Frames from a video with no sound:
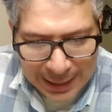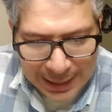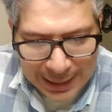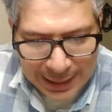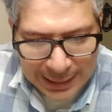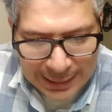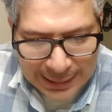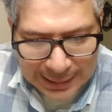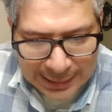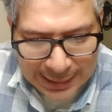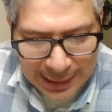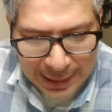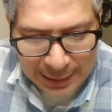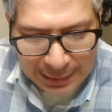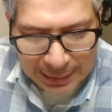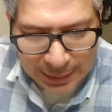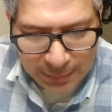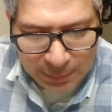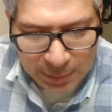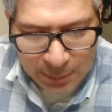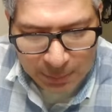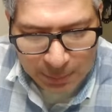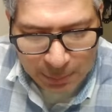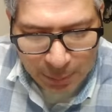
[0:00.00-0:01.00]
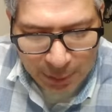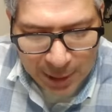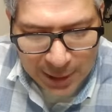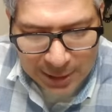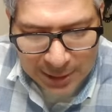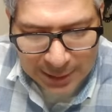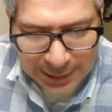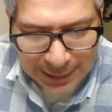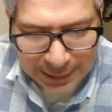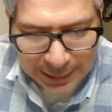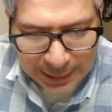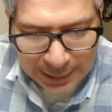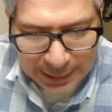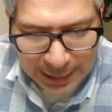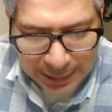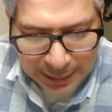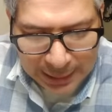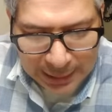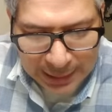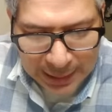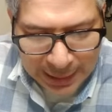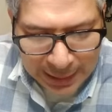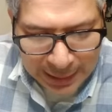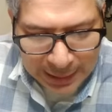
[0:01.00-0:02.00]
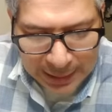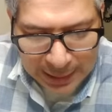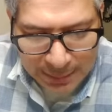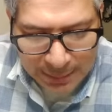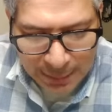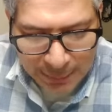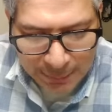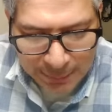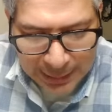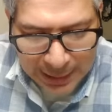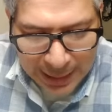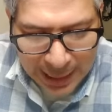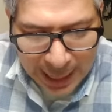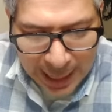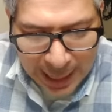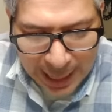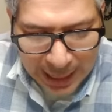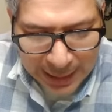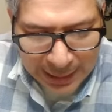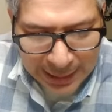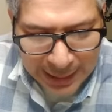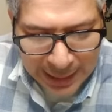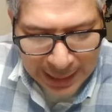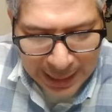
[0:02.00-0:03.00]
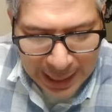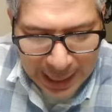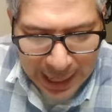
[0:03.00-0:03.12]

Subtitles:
He sent them to preach the kingdom of God